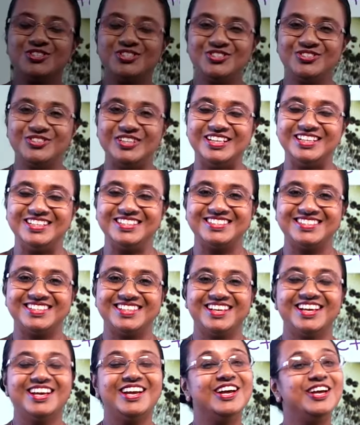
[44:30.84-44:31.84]
students,
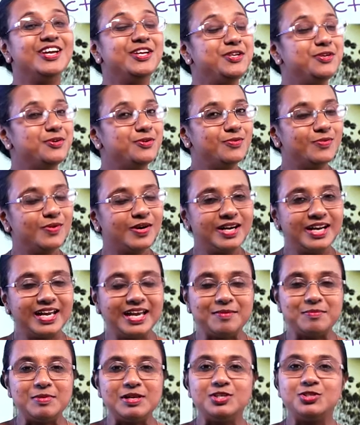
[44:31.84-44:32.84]
you were
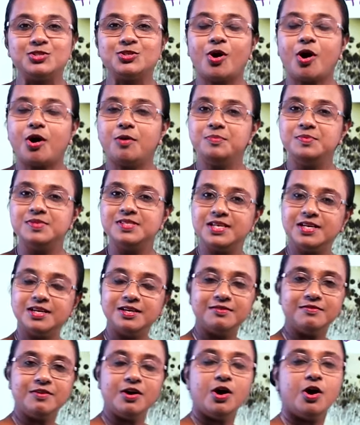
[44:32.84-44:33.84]
able to
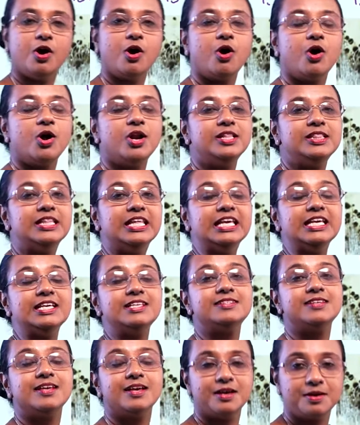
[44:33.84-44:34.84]
observe all
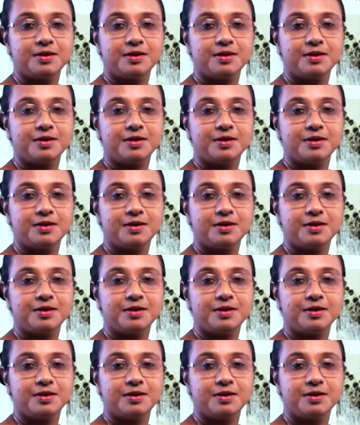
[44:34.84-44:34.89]
these